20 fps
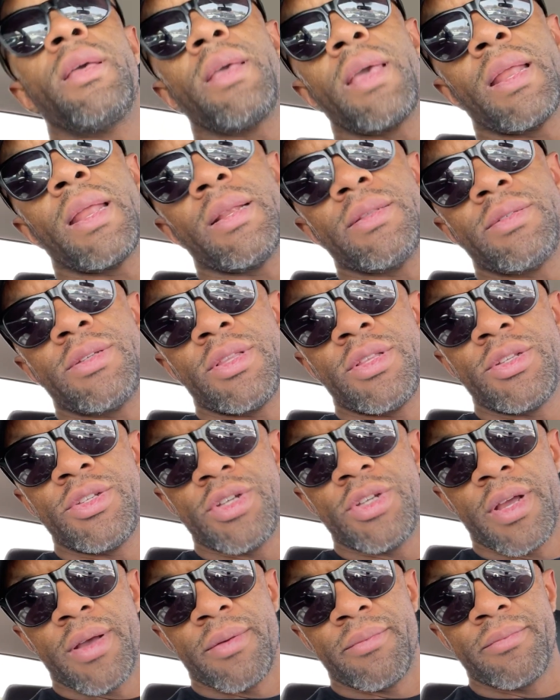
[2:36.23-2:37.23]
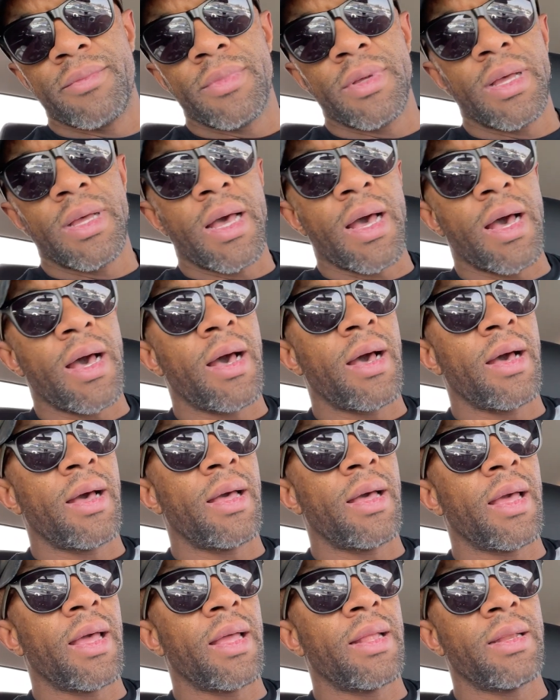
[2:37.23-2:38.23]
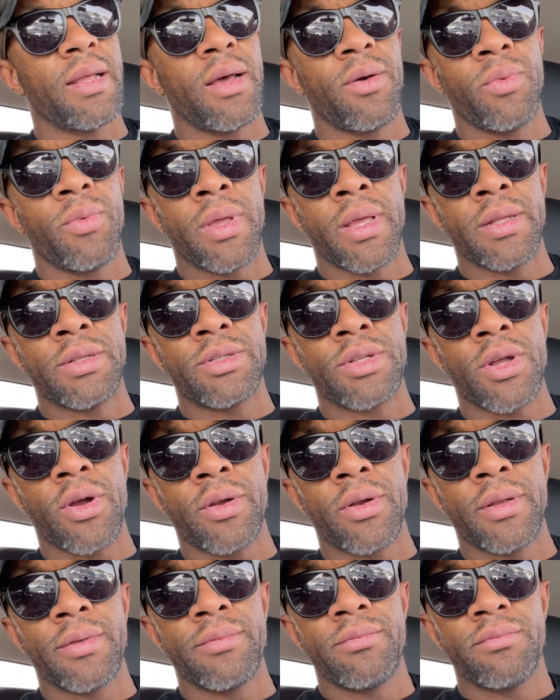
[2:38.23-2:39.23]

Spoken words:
get into the gym, and we get started.